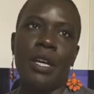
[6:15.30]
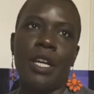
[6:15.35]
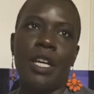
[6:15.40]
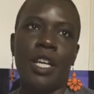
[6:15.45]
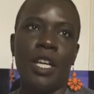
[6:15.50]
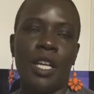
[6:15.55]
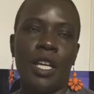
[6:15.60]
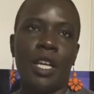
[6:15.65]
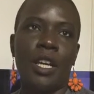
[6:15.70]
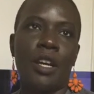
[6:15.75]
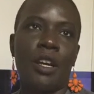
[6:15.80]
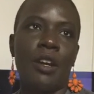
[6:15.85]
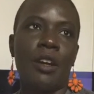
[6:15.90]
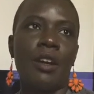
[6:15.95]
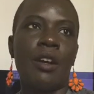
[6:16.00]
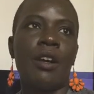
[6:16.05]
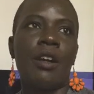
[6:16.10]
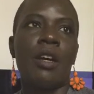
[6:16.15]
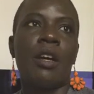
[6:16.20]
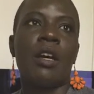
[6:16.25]

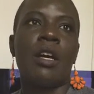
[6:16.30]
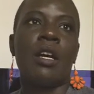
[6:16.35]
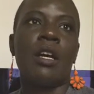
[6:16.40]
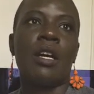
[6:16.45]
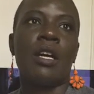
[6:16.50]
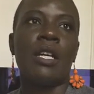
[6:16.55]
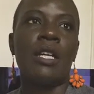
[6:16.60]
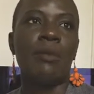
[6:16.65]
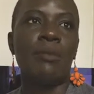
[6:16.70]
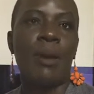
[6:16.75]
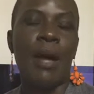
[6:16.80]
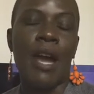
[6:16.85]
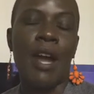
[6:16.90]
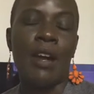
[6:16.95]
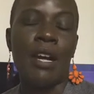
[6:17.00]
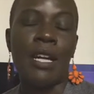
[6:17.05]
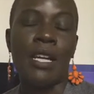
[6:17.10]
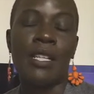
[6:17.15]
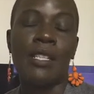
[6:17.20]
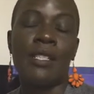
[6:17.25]
here in
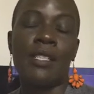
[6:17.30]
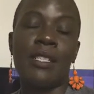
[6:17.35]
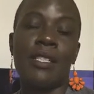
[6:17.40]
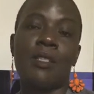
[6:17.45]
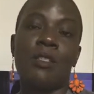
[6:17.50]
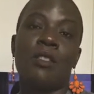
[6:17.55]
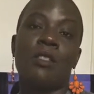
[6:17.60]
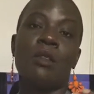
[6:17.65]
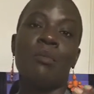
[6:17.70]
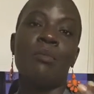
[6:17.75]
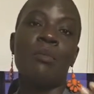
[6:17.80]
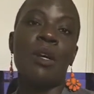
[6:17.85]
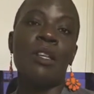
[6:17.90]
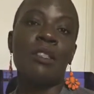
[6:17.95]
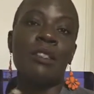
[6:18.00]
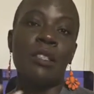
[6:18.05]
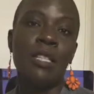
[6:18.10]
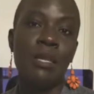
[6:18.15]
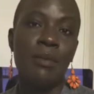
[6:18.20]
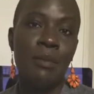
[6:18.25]
Paris. The
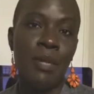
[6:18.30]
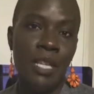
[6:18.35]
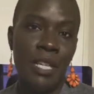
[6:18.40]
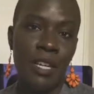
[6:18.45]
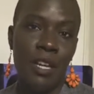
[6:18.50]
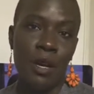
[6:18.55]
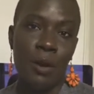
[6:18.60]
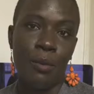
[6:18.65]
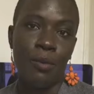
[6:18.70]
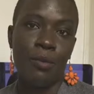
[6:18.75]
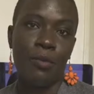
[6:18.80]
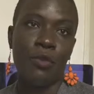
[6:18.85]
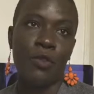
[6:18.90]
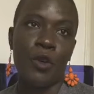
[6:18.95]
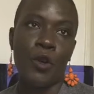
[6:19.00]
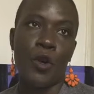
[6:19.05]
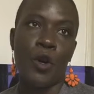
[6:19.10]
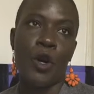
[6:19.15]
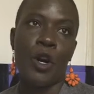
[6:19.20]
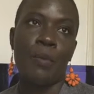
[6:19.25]
monthly meetup
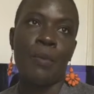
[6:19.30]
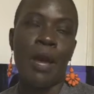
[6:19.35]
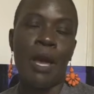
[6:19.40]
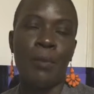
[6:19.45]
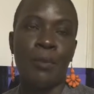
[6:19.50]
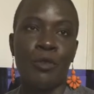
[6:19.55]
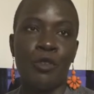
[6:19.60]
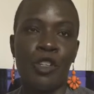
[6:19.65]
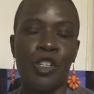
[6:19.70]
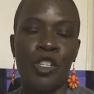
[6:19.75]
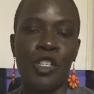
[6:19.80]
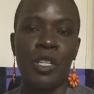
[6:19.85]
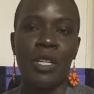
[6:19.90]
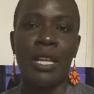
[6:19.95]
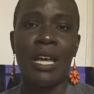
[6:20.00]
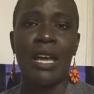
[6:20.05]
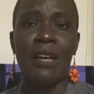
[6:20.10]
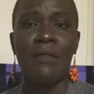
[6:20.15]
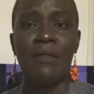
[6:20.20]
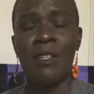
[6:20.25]
for My Parisian
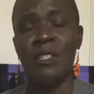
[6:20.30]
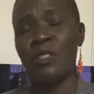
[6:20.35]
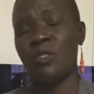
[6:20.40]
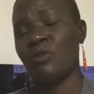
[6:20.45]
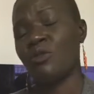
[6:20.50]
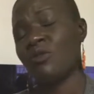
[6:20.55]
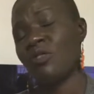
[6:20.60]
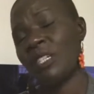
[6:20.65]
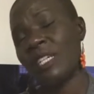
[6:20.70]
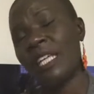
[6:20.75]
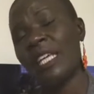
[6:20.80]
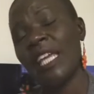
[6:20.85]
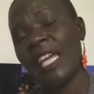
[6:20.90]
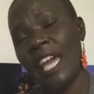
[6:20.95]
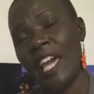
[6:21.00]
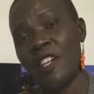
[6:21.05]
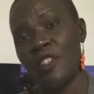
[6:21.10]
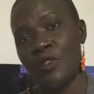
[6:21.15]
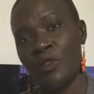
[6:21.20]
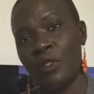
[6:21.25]
Life is a really
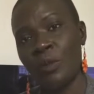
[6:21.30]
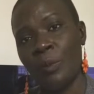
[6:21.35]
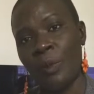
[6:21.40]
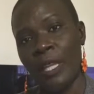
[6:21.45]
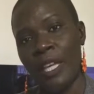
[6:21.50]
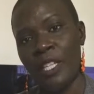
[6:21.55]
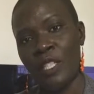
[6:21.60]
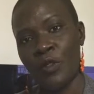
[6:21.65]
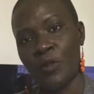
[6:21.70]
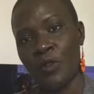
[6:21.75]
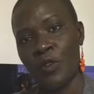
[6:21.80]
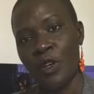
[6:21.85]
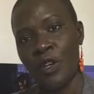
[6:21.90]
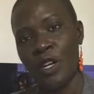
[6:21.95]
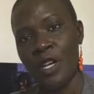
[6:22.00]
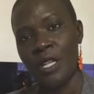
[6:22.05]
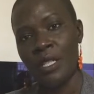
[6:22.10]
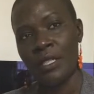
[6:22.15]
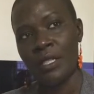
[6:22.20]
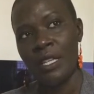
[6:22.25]
casual place for
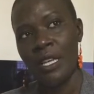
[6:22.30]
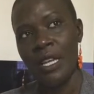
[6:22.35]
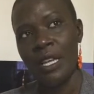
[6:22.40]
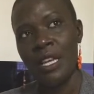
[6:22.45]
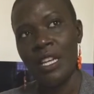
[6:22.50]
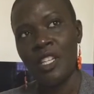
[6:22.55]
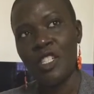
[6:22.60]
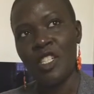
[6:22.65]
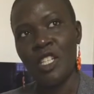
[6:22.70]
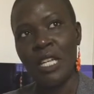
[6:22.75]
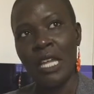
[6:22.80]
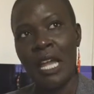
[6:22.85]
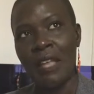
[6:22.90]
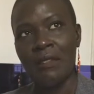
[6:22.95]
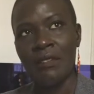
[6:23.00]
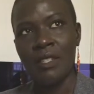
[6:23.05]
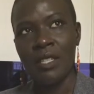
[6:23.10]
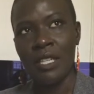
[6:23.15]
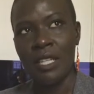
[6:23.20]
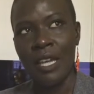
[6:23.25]
us to
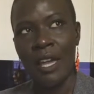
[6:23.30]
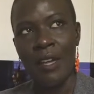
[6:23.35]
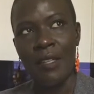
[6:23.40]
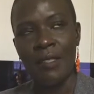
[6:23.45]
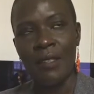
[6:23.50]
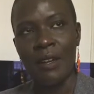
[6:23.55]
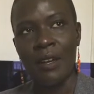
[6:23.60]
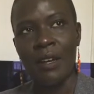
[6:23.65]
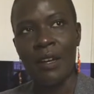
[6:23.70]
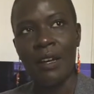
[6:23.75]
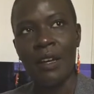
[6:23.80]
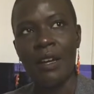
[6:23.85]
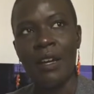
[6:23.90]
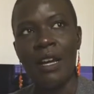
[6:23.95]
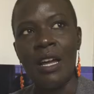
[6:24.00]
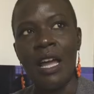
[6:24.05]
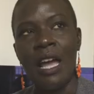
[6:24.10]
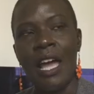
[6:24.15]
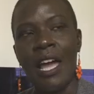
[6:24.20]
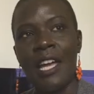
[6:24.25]
get together
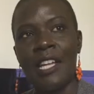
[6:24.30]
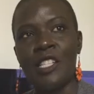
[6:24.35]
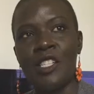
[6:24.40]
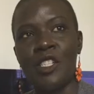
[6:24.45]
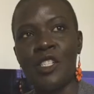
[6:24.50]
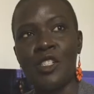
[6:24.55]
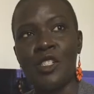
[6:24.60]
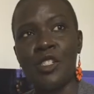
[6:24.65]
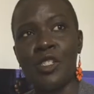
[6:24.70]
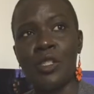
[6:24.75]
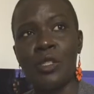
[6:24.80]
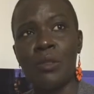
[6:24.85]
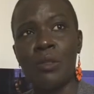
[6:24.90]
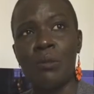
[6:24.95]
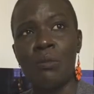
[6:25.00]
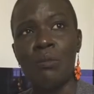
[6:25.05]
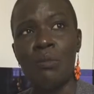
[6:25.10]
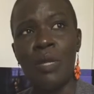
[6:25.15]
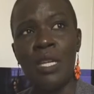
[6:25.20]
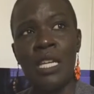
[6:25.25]
and
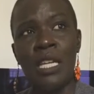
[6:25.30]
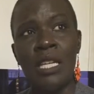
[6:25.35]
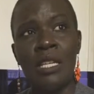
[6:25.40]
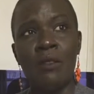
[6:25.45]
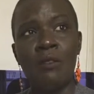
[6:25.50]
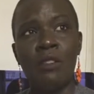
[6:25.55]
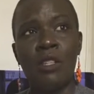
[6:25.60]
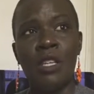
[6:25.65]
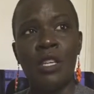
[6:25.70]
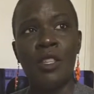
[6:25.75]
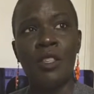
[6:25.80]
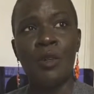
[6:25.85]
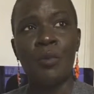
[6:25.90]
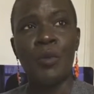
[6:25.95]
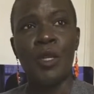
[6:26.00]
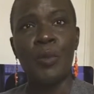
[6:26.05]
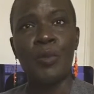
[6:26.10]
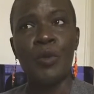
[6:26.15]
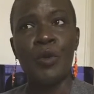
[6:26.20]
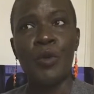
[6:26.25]
just meet either
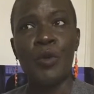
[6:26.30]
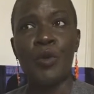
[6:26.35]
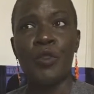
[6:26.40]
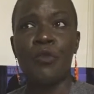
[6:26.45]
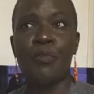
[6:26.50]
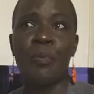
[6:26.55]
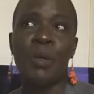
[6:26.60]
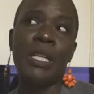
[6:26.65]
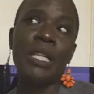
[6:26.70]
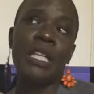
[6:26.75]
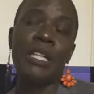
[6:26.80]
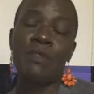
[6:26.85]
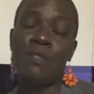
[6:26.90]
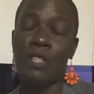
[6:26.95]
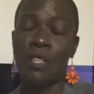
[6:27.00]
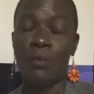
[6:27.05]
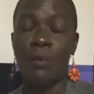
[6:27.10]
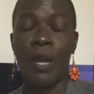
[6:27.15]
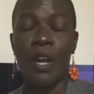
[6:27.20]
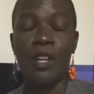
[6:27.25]
people who've been living
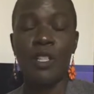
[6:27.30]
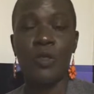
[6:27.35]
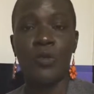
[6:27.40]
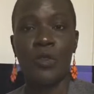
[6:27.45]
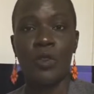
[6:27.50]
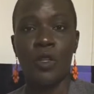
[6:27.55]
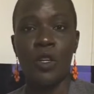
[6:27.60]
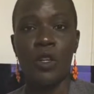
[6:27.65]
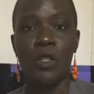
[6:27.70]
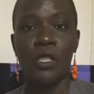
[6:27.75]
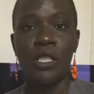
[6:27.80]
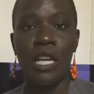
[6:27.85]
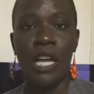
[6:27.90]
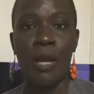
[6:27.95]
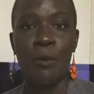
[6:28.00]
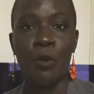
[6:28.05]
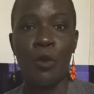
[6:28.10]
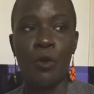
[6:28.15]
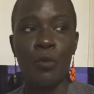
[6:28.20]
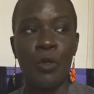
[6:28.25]
in Paris for a long
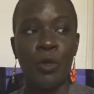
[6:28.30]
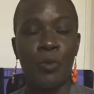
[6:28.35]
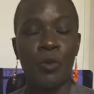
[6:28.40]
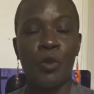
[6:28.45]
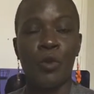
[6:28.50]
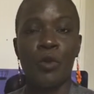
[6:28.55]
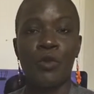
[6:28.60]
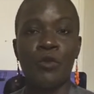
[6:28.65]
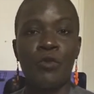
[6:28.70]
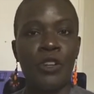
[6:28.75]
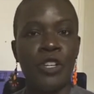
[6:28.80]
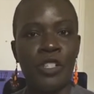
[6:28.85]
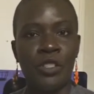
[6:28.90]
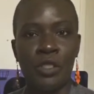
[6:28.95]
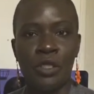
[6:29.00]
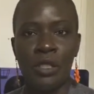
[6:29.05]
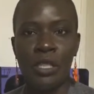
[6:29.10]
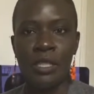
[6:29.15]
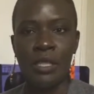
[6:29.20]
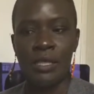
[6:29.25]
time or people who are fresh
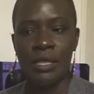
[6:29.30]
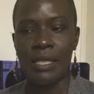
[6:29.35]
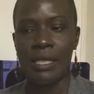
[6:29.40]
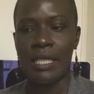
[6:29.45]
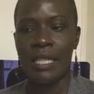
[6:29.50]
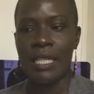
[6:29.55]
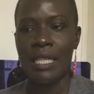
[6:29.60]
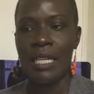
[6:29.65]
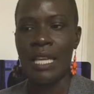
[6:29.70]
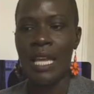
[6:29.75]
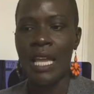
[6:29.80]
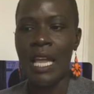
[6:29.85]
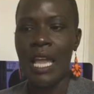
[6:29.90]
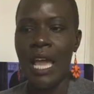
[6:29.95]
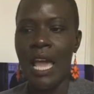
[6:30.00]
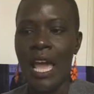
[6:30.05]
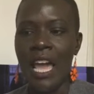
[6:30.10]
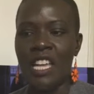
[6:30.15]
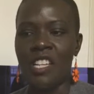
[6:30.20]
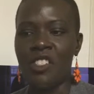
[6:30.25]
to the city,
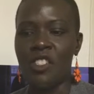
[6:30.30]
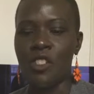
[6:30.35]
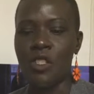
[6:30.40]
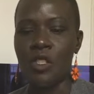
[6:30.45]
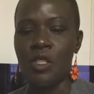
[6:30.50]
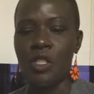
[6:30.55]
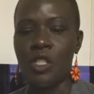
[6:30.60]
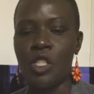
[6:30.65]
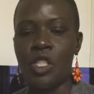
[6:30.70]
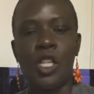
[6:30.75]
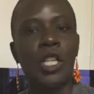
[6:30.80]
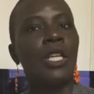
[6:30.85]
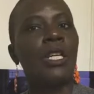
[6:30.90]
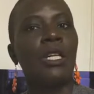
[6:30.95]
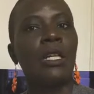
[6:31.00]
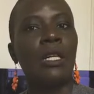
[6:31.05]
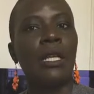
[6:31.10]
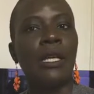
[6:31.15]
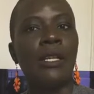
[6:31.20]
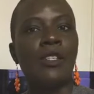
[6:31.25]
and just
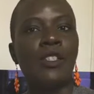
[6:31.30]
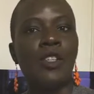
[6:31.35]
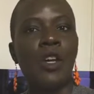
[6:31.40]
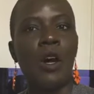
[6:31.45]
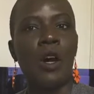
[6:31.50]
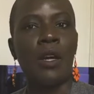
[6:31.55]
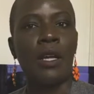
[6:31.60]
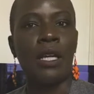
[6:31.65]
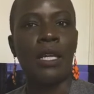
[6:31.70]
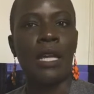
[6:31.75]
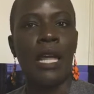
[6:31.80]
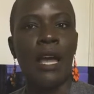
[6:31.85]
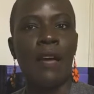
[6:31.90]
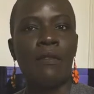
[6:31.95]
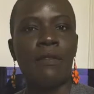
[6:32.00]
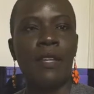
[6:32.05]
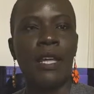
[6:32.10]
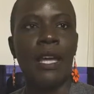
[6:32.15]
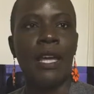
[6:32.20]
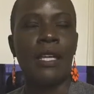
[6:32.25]
chill and talk and
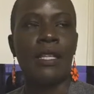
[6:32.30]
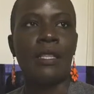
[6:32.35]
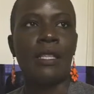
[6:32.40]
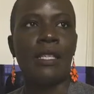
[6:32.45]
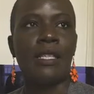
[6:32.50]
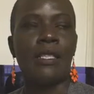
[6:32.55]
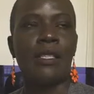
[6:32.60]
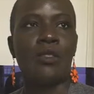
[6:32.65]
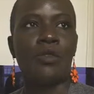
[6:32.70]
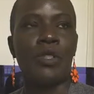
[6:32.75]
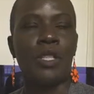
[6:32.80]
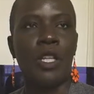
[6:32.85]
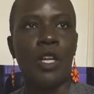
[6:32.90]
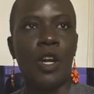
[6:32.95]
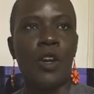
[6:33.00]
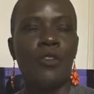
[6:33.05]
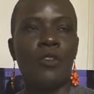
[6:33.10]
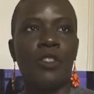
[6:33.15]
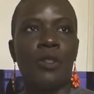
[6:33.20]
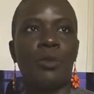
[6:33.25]
have like this really
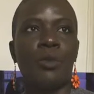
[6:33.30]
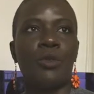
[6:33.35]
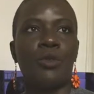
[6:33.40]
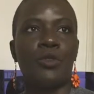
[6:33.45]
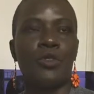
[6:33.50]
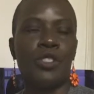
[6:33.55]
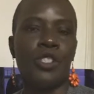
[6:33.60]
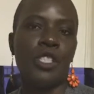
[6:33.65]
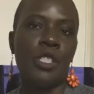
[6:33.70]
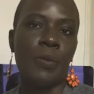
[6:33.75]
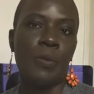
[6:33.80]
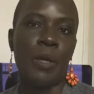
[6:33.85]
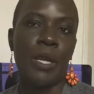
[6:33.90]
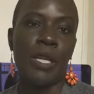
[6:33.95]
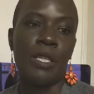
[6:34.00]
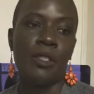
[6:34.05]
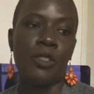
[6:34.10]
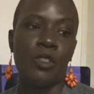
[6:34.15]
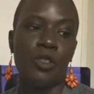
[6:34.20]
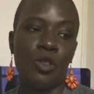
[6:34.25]
comfortable free
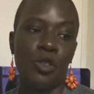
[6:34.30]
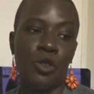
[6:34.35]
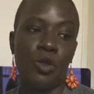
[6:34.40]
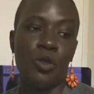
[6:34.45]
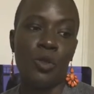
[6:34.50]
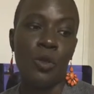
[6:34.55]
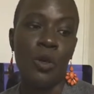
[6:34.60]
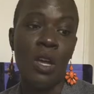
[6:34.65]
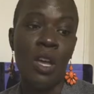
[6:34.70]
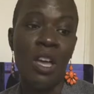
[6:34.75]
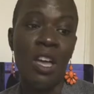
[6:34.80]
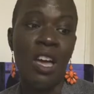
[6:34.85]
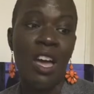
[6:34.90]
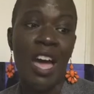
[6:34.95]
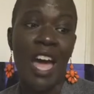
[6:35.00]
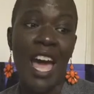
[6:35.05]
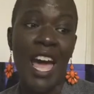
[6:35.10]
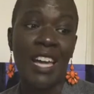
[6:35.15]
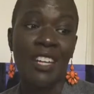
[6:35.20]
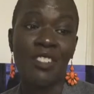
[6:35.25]
space to
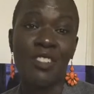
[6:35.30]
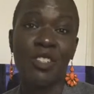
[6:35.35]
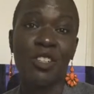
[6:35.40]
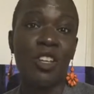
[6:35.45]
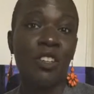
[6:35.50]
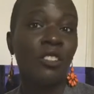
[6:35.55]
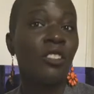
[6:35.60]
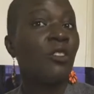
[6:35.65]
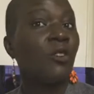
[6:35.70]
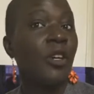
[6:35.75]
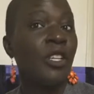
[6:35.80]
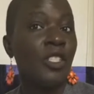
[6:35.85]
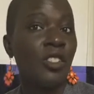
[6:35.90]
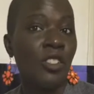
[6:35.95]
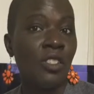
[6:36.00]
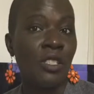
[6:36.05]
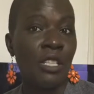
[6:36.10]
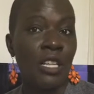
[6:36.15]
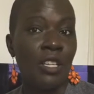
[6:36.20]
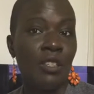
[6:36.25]
ask a lot of
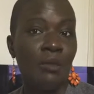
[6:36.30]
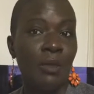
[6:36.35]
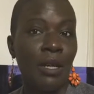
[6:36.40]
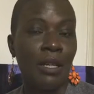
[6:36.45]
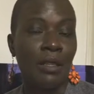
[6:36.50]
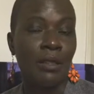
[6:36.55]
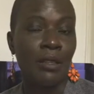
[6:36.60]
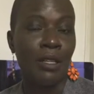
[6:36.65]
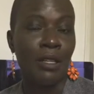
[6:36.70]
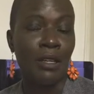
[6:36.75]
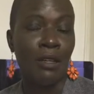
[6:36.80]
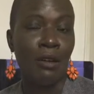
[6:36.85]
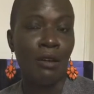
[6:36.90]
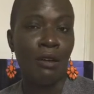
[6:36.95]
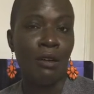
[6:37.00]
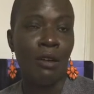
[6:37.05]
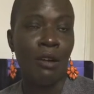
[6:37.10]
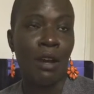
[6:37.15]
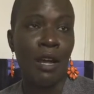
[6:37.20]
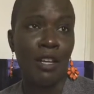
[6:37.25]
questions that you might think
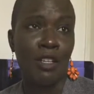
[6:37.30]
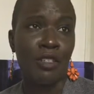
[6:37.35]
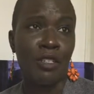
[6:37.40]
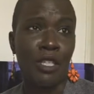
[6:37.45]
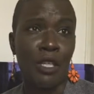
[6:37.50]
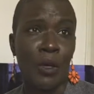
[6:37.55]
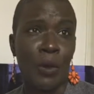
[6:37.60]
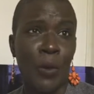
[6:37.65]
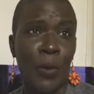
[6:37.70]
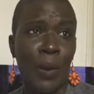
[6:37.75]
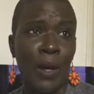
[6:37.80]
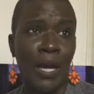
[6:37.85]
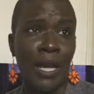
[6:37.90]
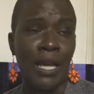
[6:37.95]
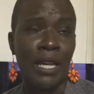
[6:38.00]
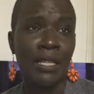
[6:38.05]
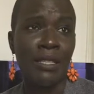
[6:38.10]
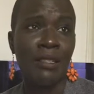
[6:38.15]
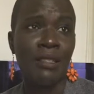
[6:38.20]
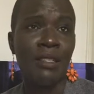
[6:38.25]
are actually
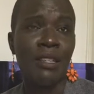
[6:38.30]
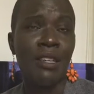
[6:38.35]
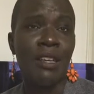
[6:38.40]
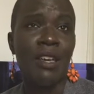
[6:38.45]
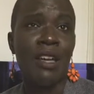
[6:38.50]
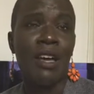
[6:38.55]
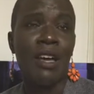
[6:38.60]
quite